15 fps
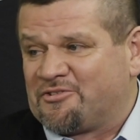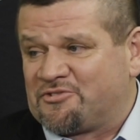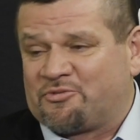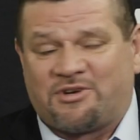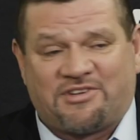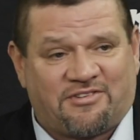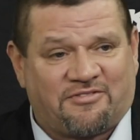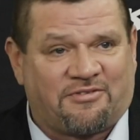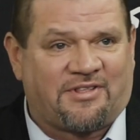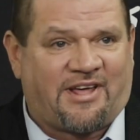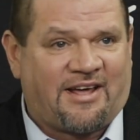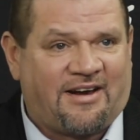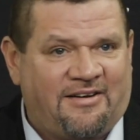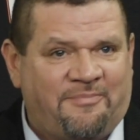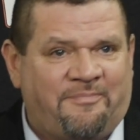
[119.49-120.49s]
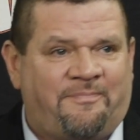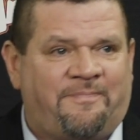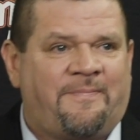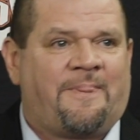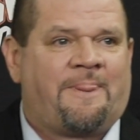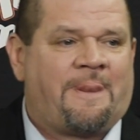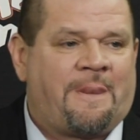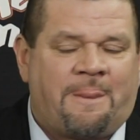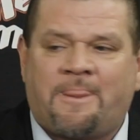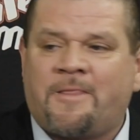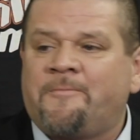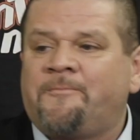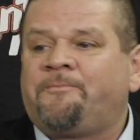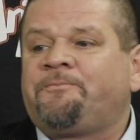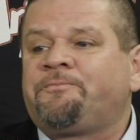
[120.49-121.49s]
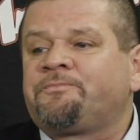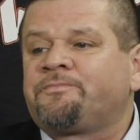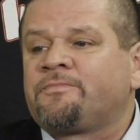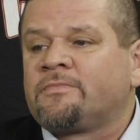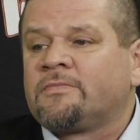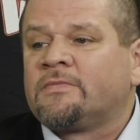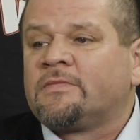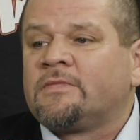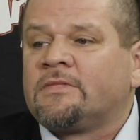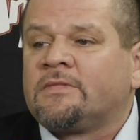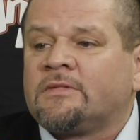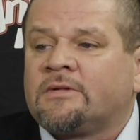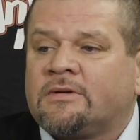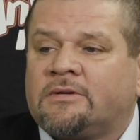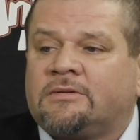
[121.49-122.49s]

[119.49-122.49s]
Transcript: there's a reason for that. Talk a little about that difference. Obviously, the